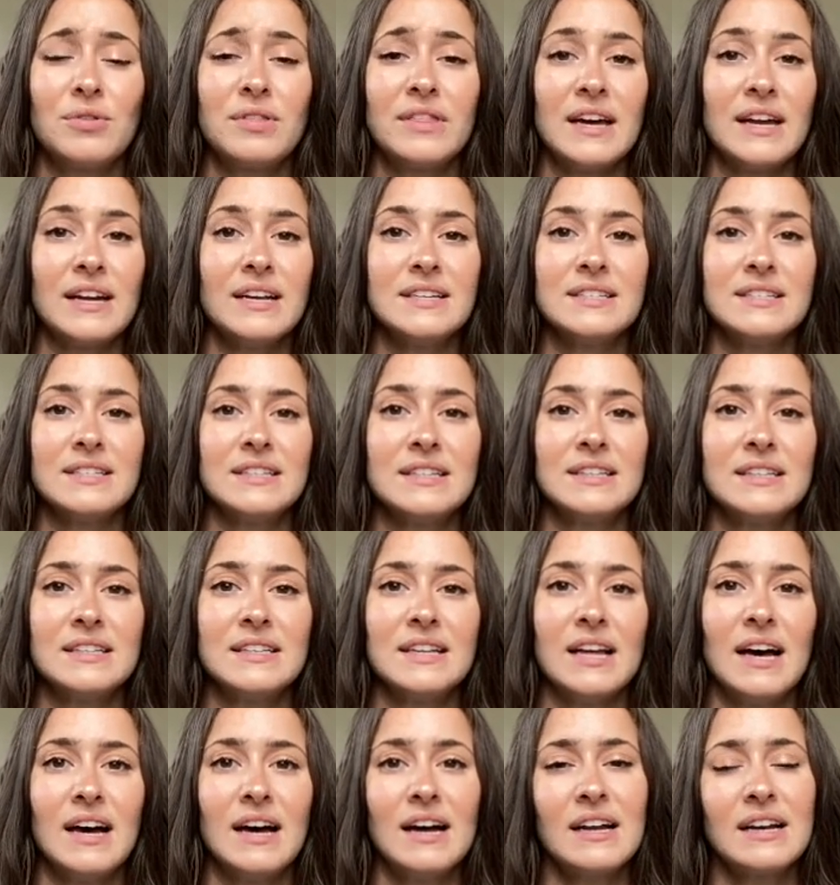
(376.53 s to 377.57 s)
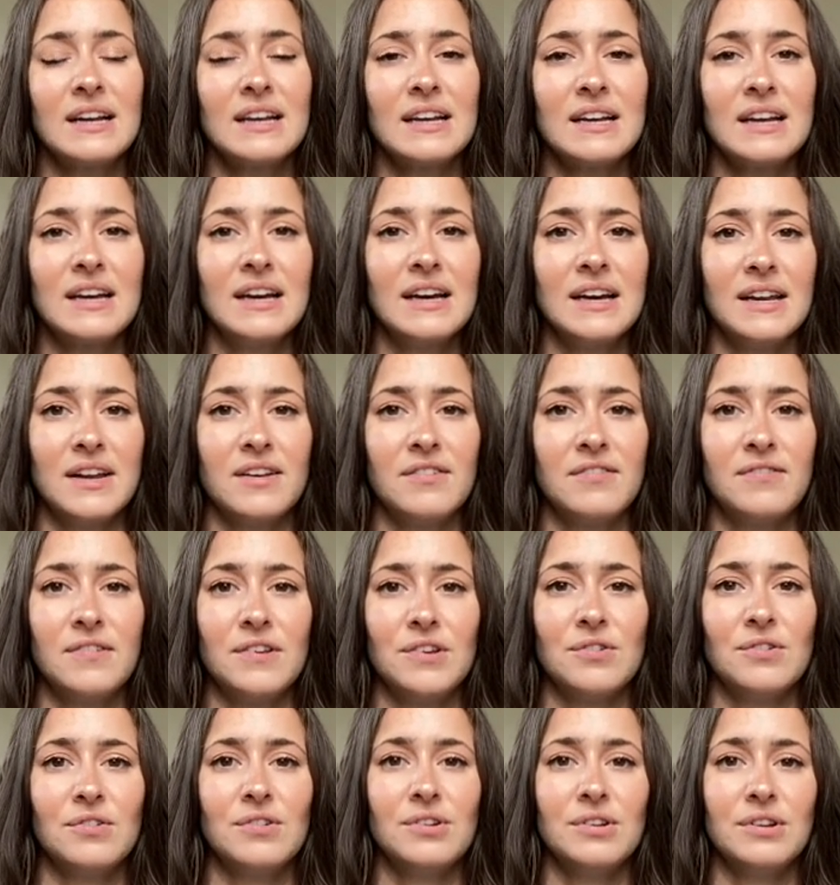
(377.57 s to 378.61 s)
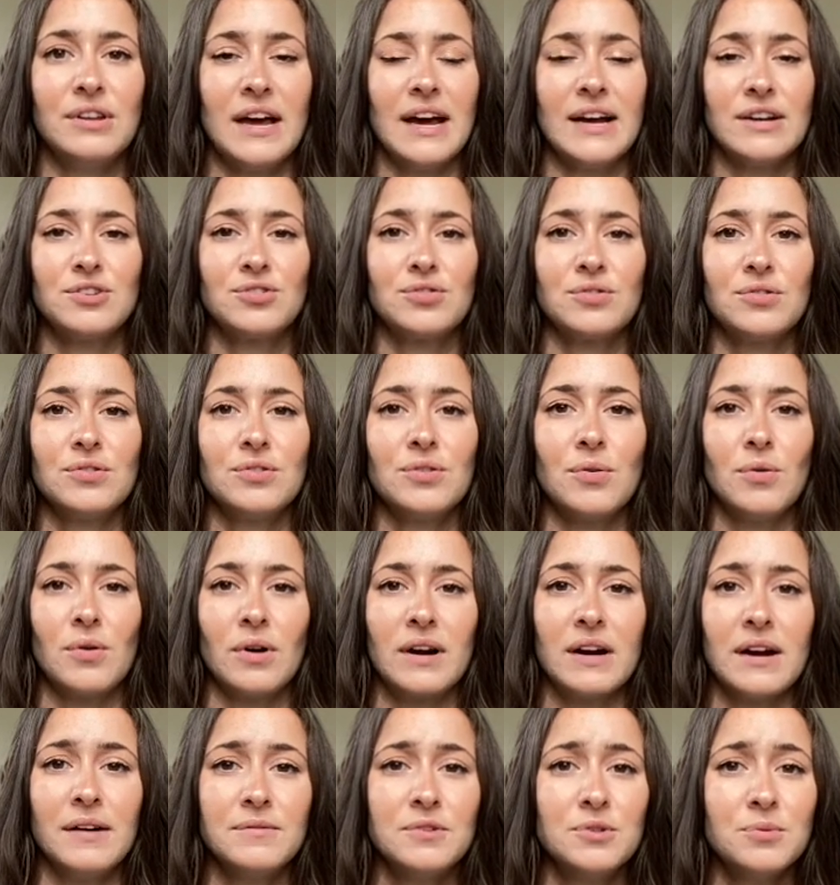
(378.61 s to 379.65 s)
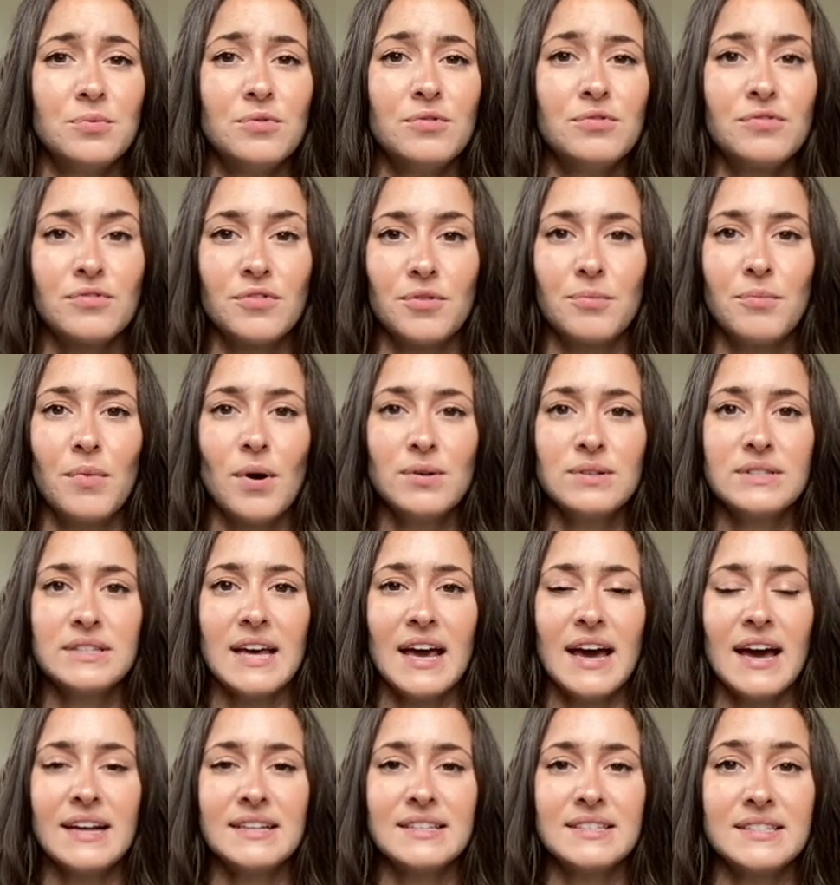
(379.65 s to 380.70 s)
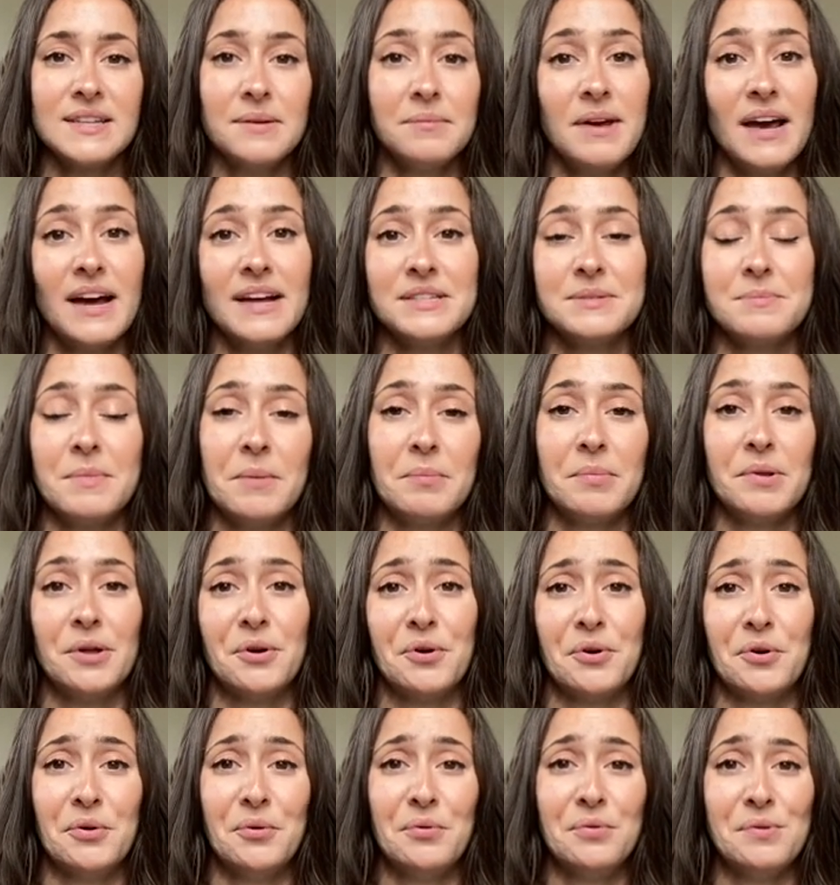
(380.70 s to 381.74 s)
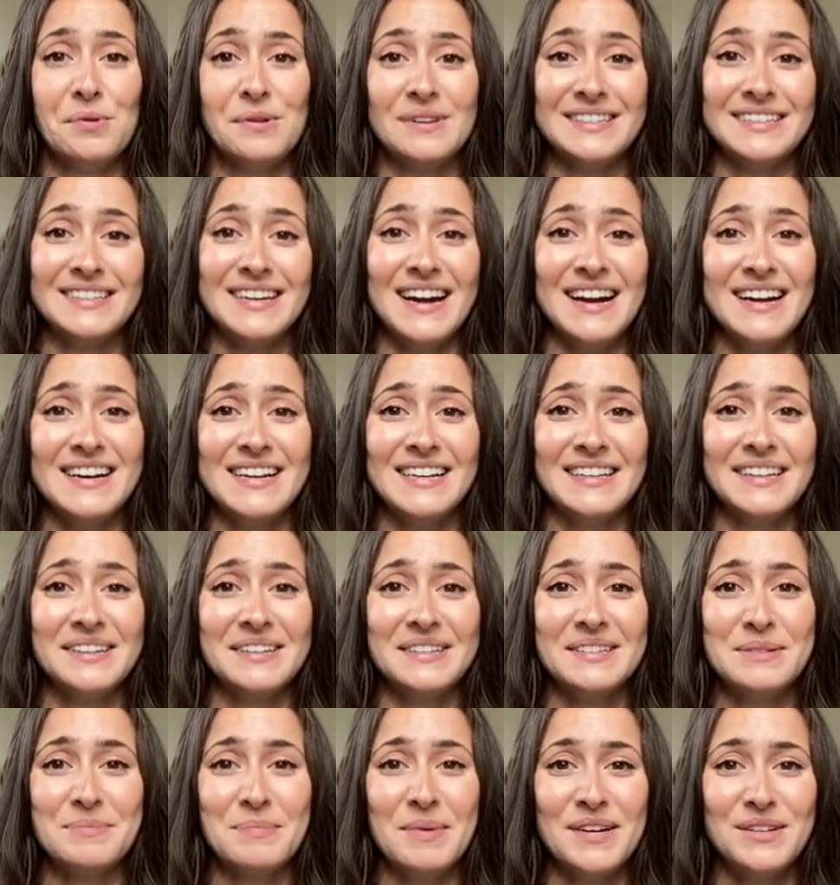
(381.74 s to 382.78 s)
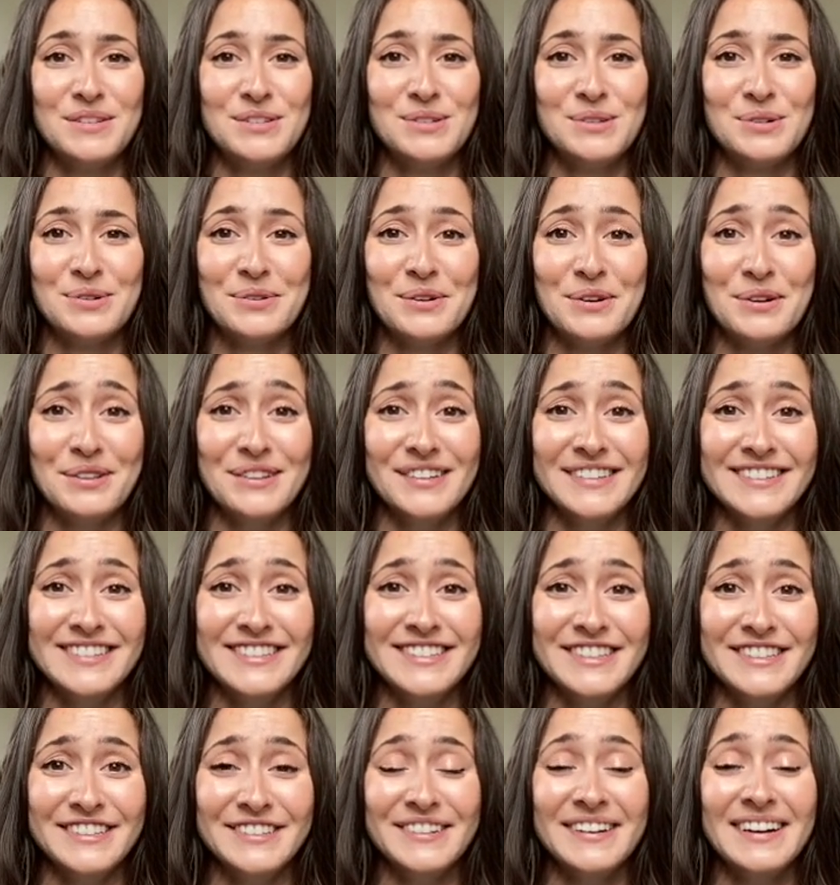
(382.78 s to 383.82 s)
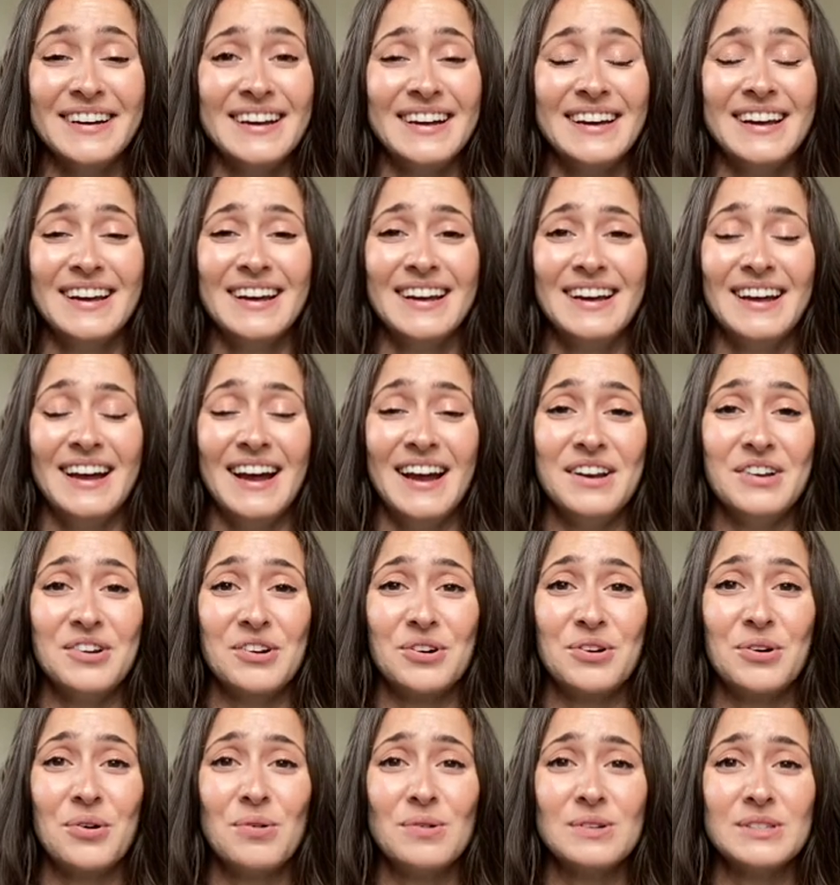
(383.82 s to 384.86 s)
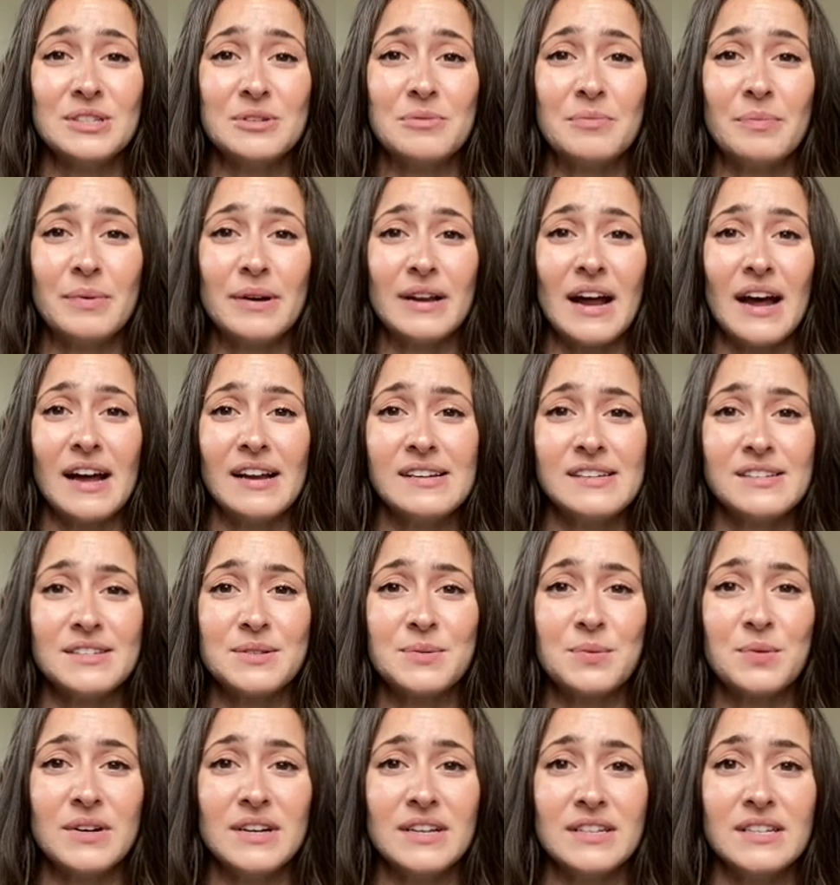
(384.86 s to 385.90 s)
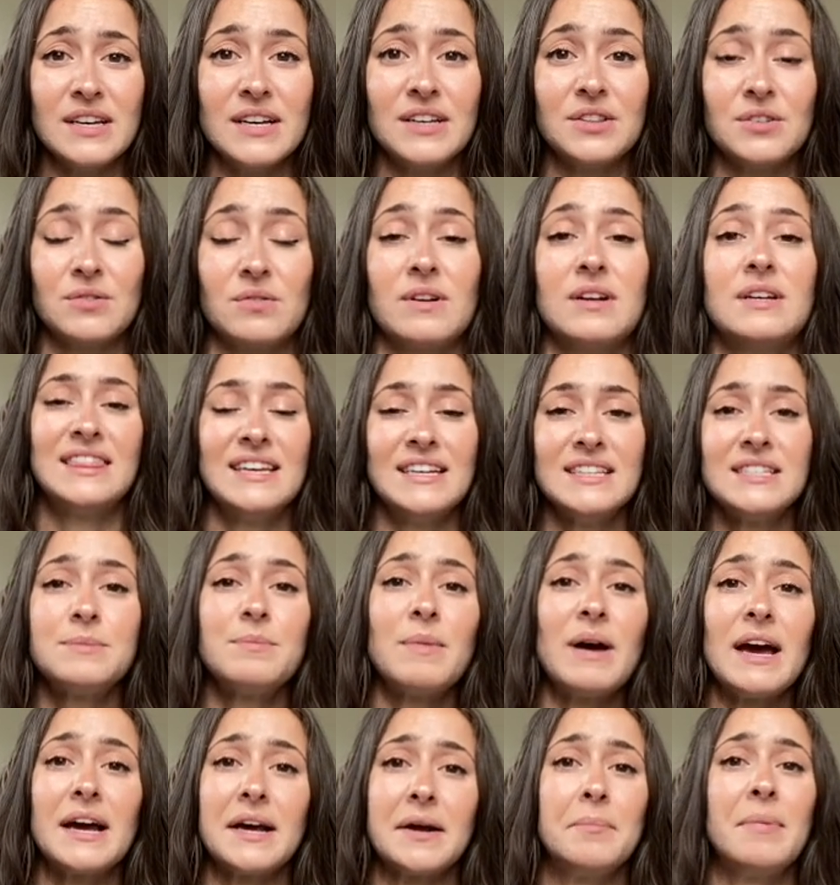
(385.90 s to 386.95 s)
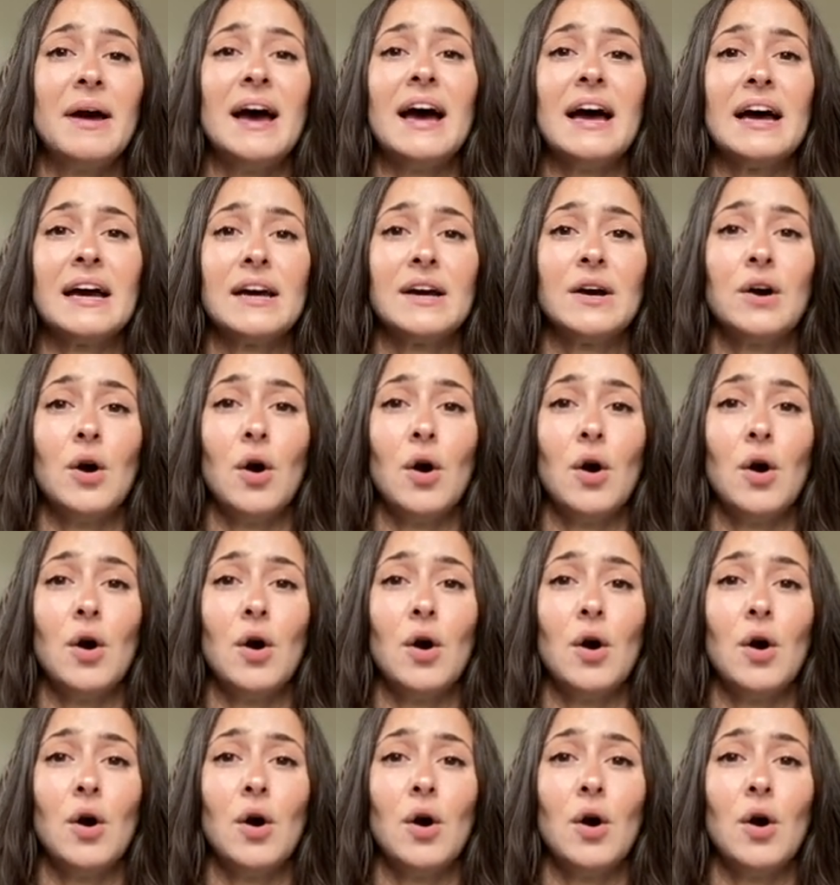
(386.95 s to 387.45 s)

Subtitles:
That is not gonna feel natural or comfortable for most cats. Some cats might be like, cool, tiny little space to crawl into and you're golden, but I just wouldn't take the risk. This backpack